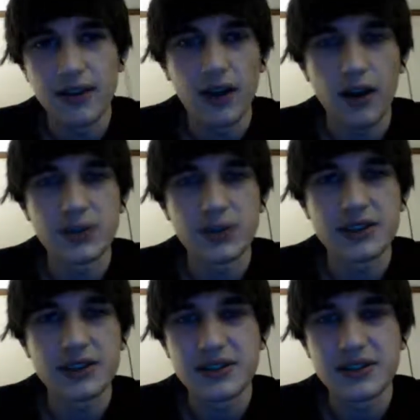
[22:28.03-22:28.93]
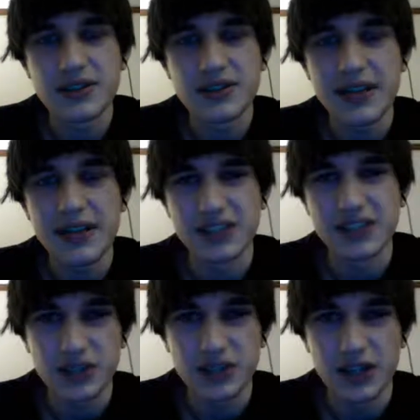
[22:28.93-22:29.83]
almost 2,000
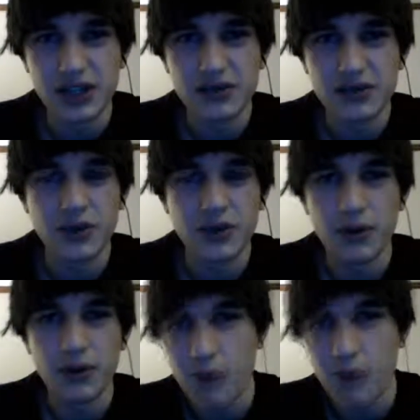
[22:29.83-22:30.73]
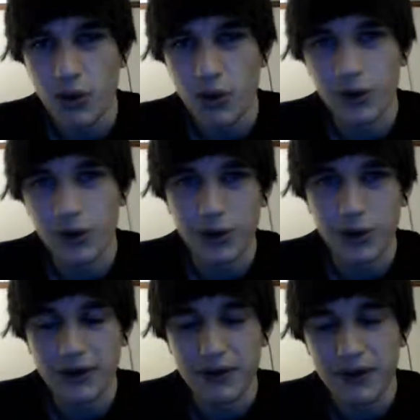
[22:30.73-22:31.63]
years ago, or more, or
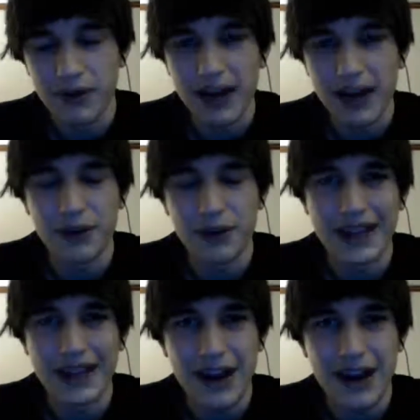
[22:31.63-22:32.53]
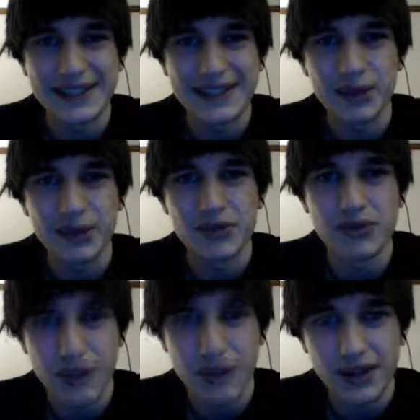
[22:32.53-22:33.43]
whatever the fuck, I don't really care, because I don't believe it's
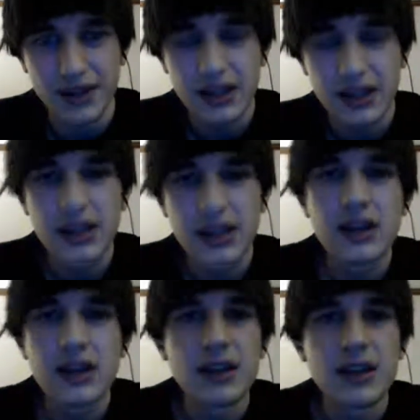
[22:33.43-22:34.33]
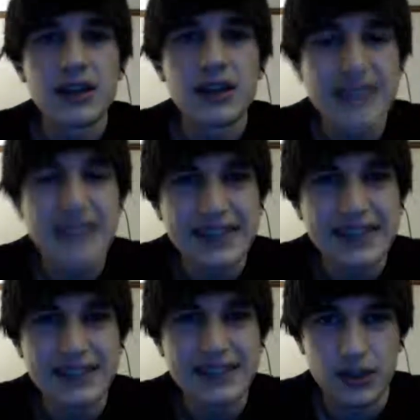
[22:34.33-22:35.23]
real, says
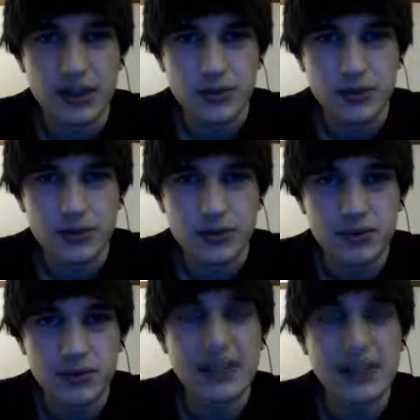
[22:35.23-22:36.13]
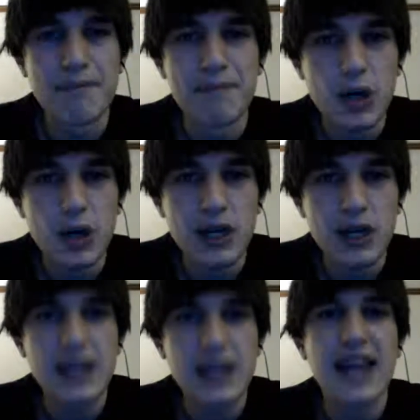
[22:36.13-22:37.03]
so. Because a book
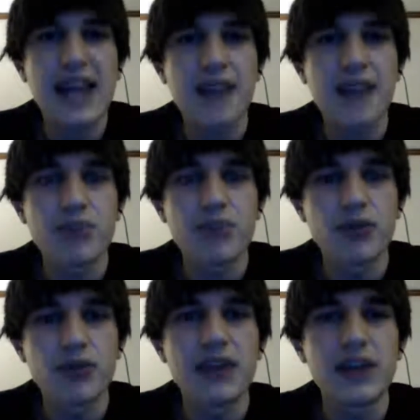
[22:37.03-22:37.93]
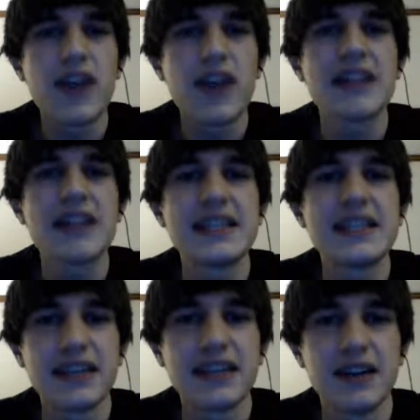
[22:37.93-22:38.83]
he can't prove the
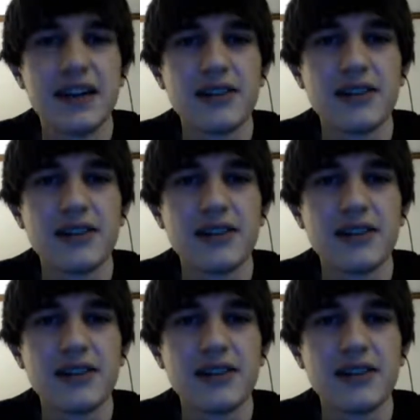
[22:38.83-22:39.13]
authenticity of